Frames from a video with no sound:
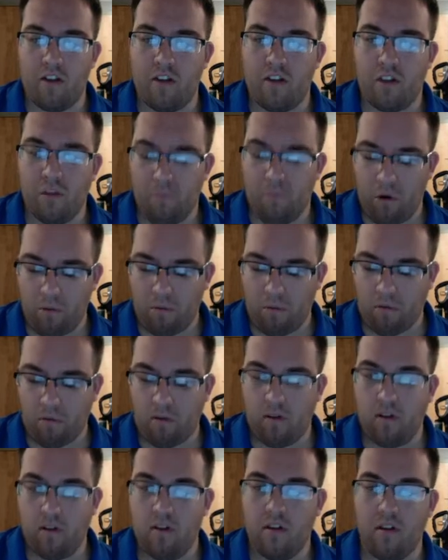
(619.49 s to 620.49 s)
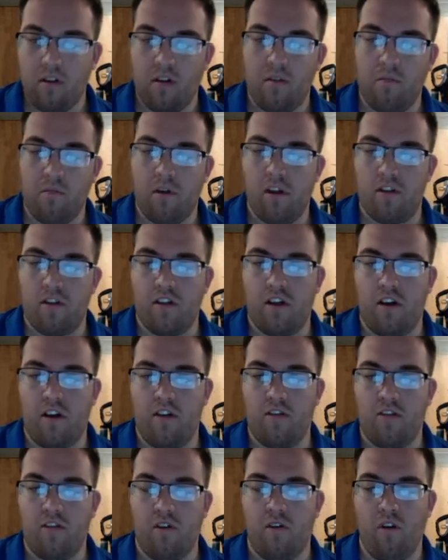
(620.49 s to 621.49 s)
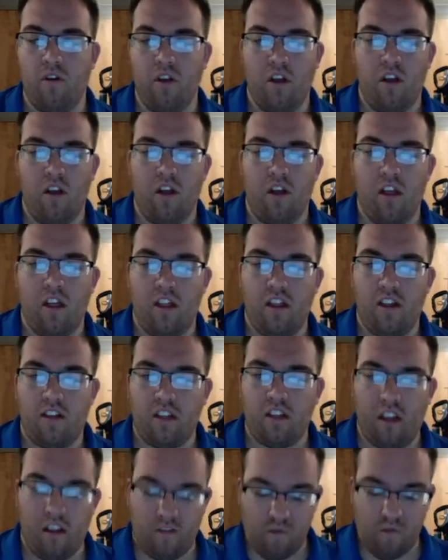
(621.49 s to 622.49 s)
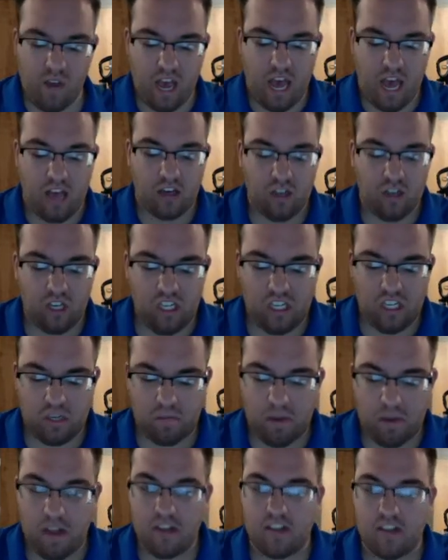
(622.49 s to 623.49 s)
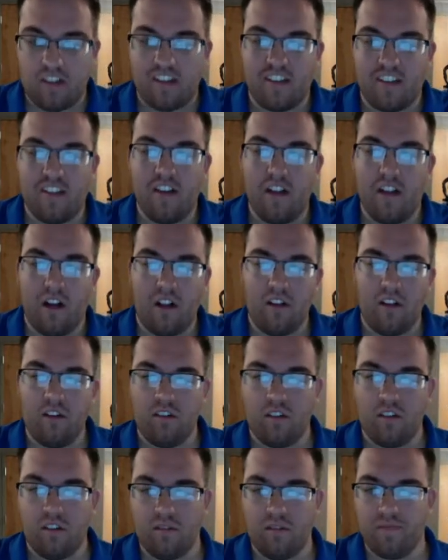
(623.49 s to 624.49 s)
the purple, and press enter. So let's say if we actually spent $60,